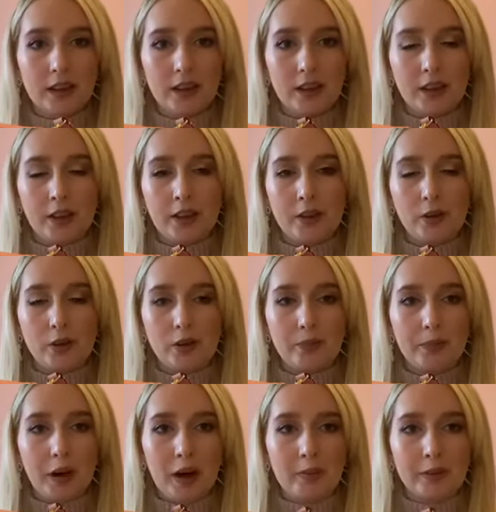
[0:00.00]
a little
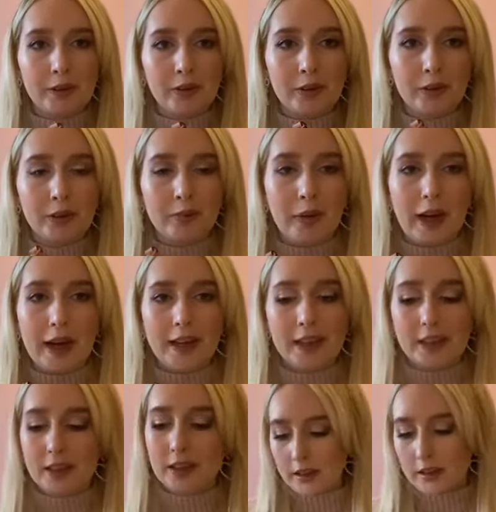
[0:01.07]
compartment on the
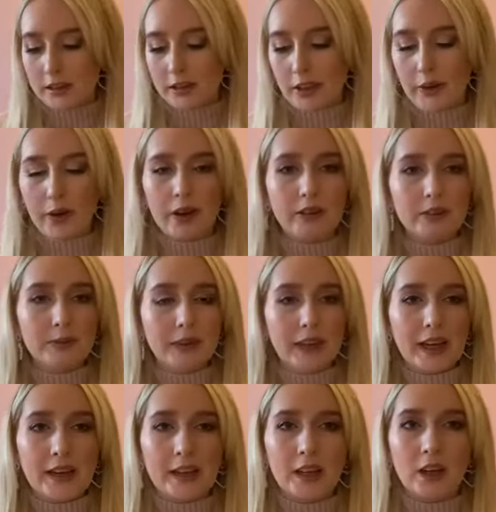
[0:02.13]
back, so I would be
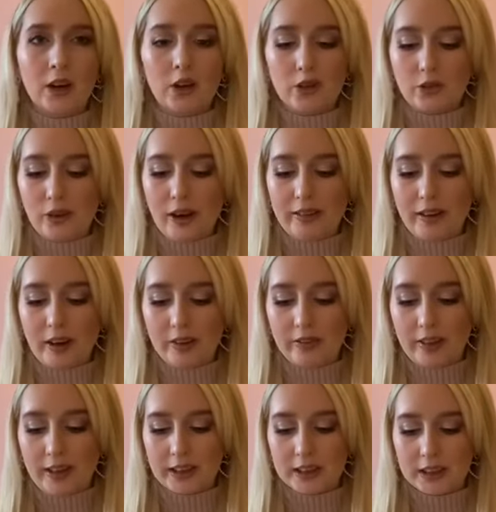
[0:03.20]
getting a lot of wear out of
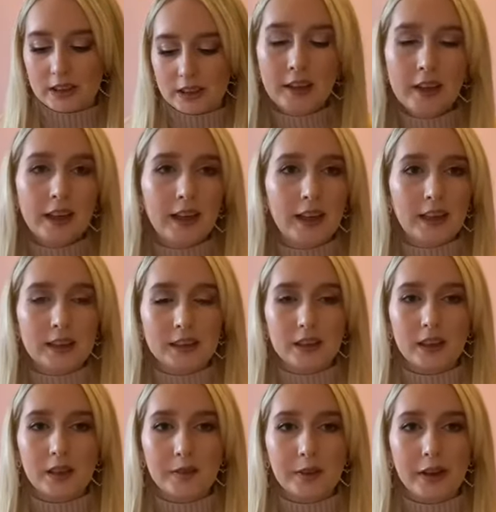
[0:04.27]
this. And
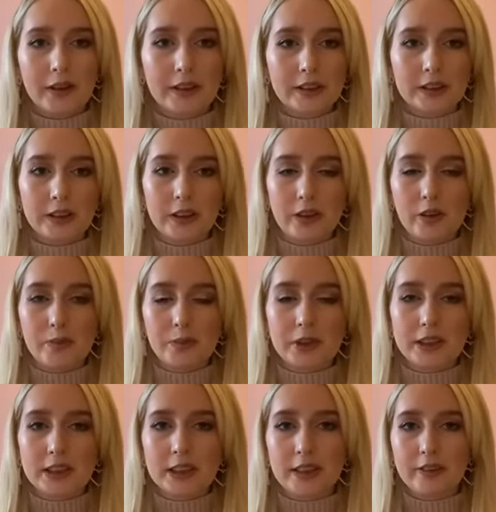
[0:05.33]
I'm going to the
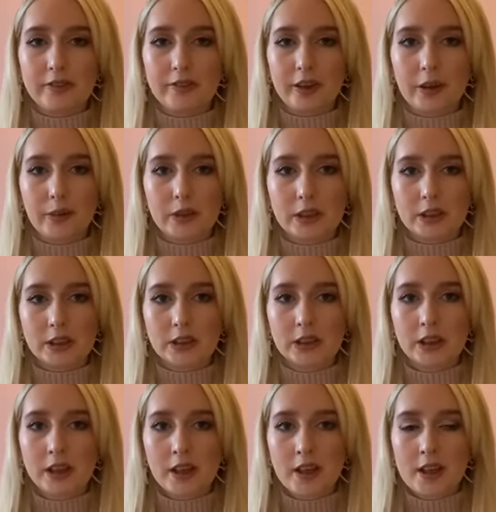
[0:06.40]
Pretty Affluent
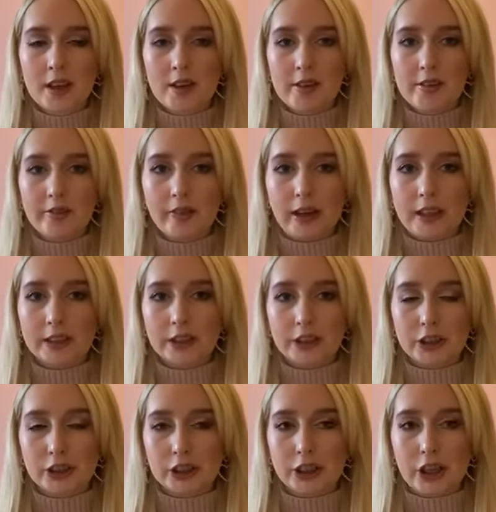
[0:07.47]

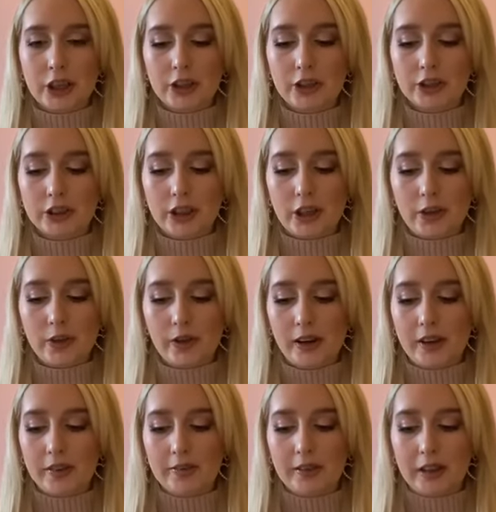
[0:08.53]
fashion show, so
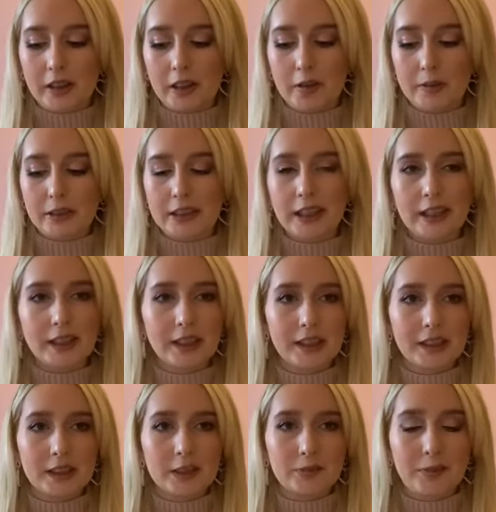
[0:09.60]
I think I'll be taking
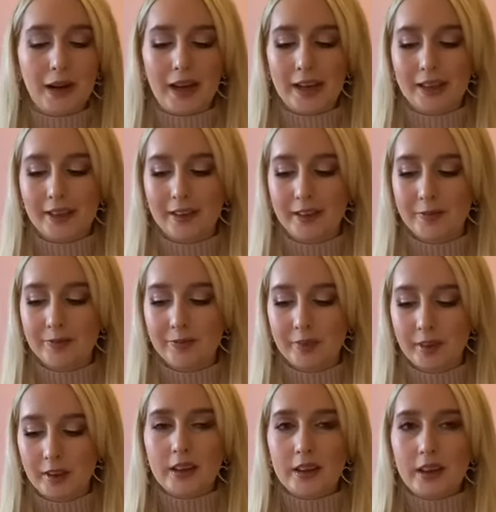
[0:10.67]
this bag.
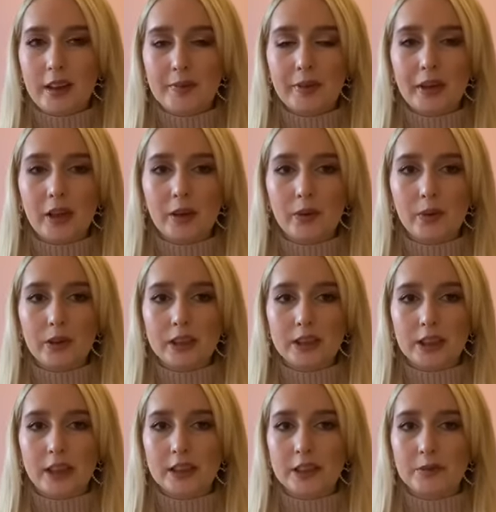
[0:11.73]
Let me know which
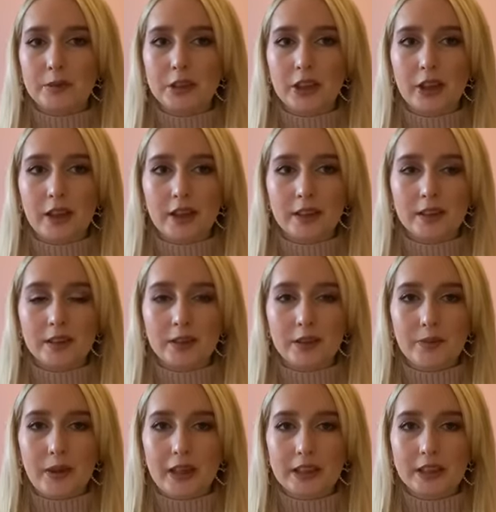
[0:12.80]
items you liked the
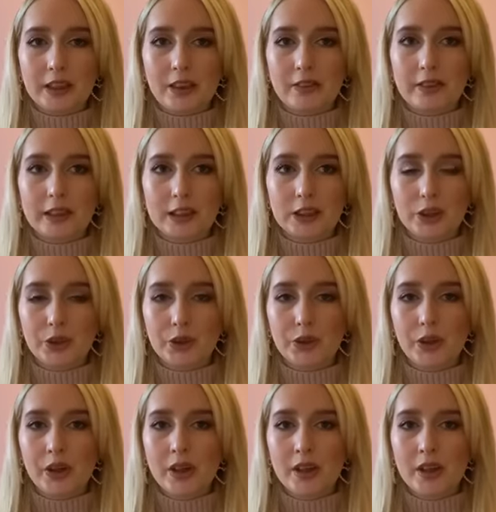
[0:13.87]
best out of this haul,